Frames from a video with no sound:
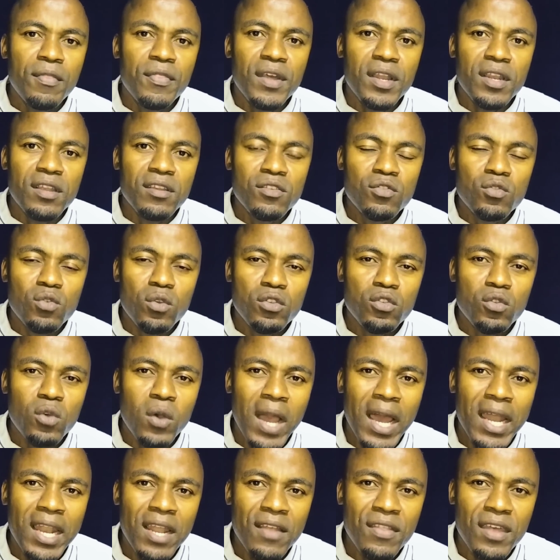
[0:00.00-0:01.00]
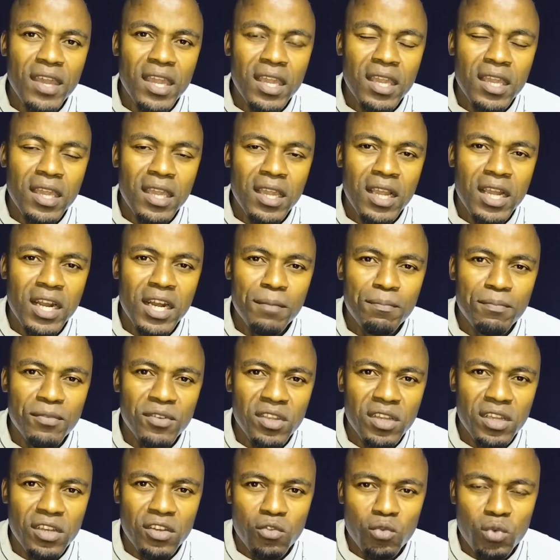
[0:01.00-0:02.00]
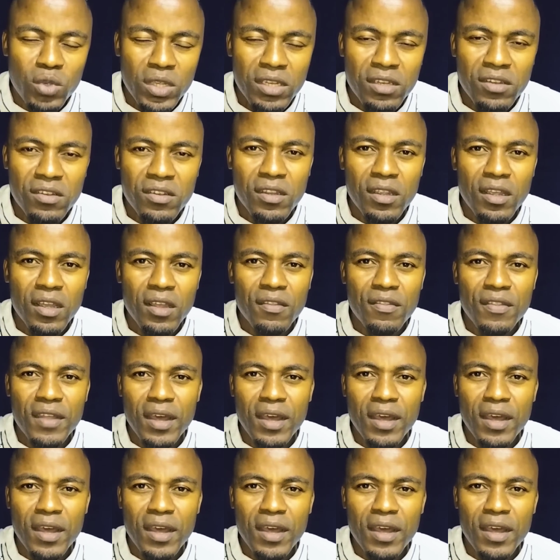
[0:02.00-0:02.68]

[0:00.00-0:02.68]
There is also another cryptic tweet